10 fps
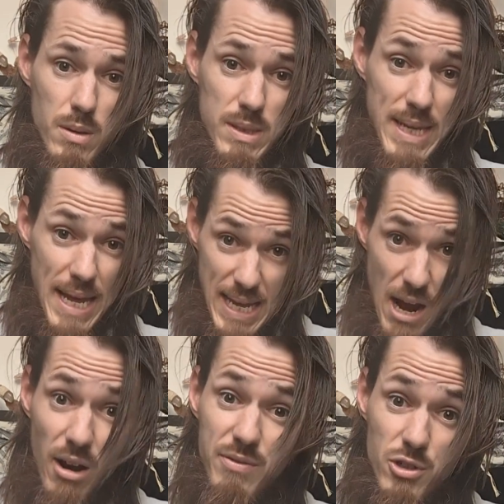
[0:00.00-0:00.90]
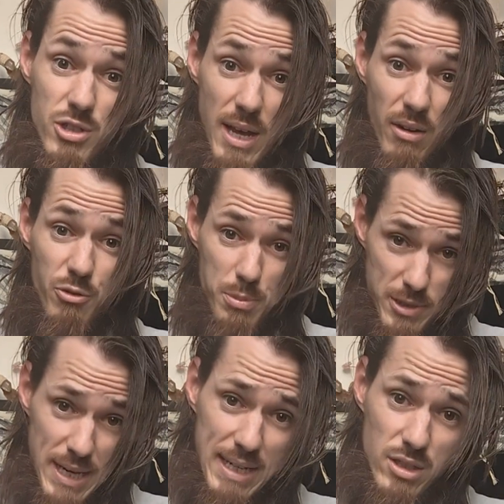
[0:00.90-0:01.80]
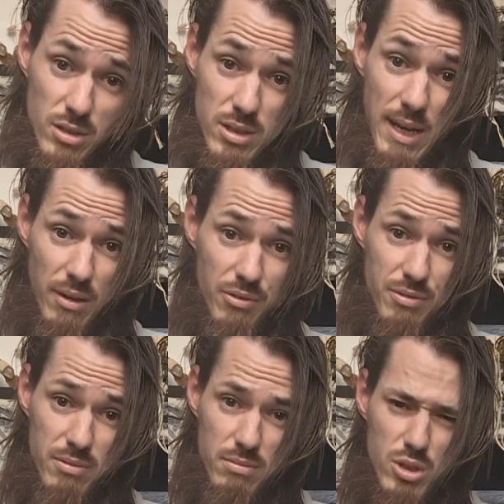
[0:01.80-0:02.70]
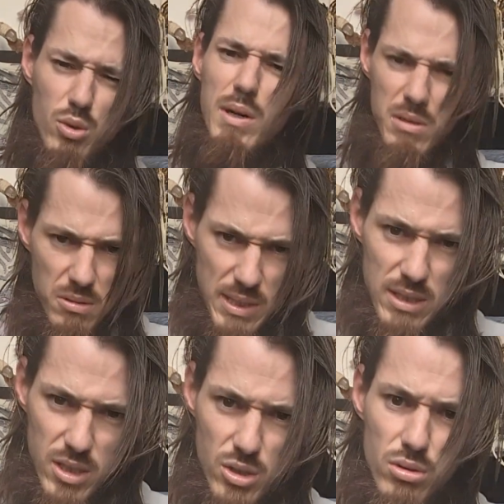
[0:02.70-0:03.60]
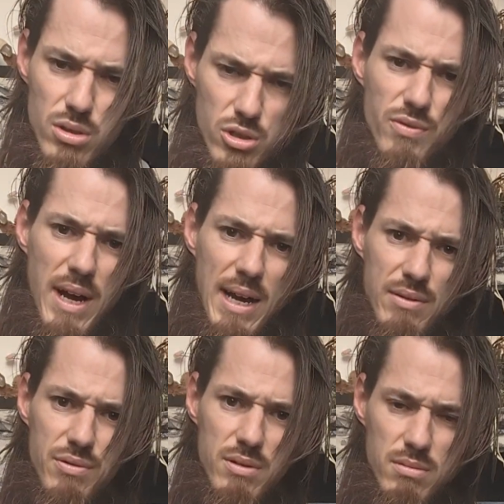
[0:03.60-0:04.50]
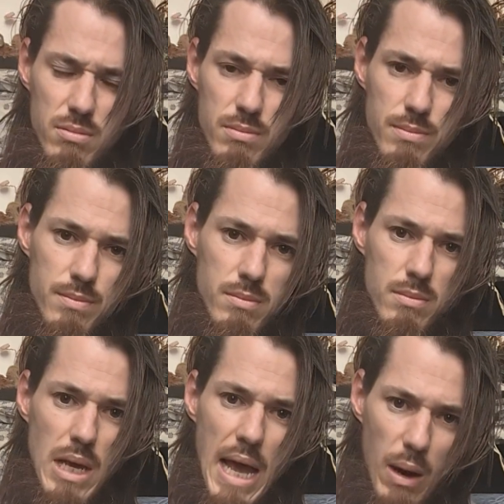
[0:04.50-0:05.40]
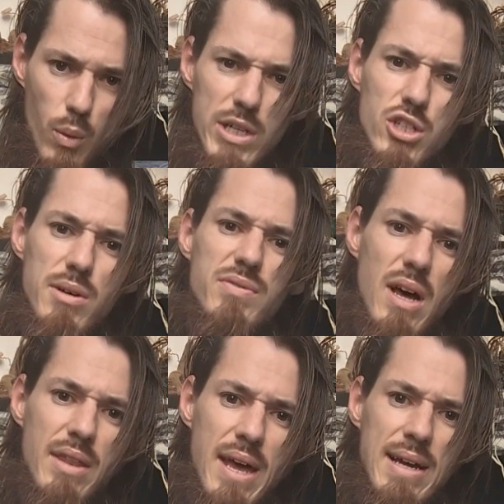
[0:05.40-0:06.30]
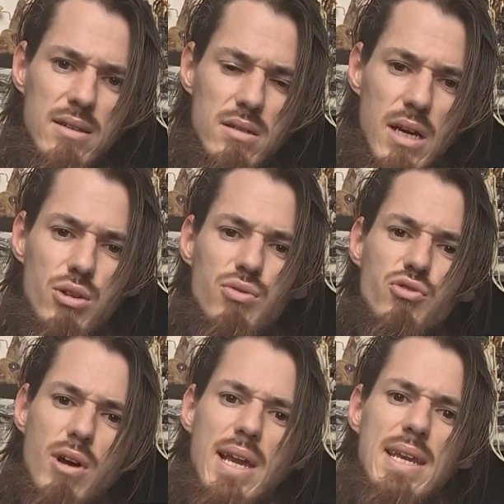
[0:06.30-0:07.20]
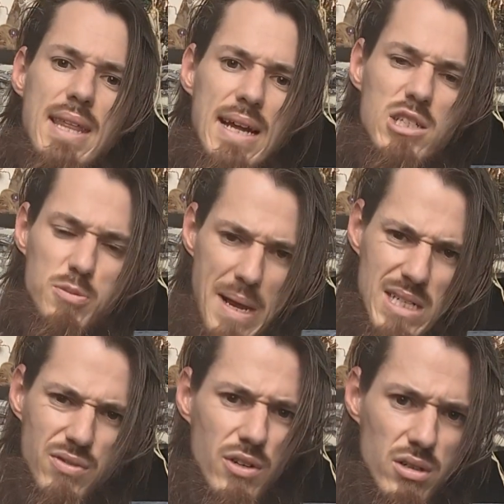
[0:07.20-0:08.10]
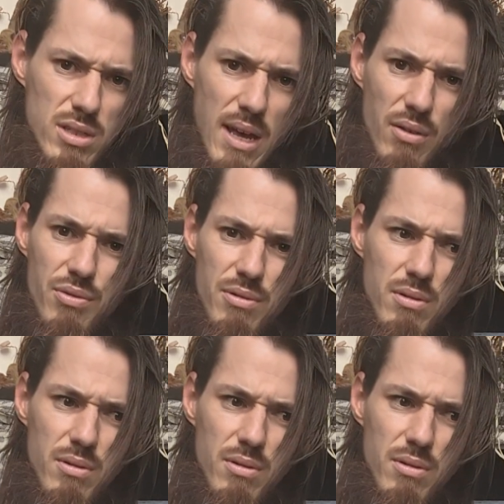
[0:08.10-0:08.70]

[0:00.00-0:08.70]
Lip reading: Take care of yourself. Protect yourself. Do what you need to do to survive. And once you have done that and you've created that space for yourself,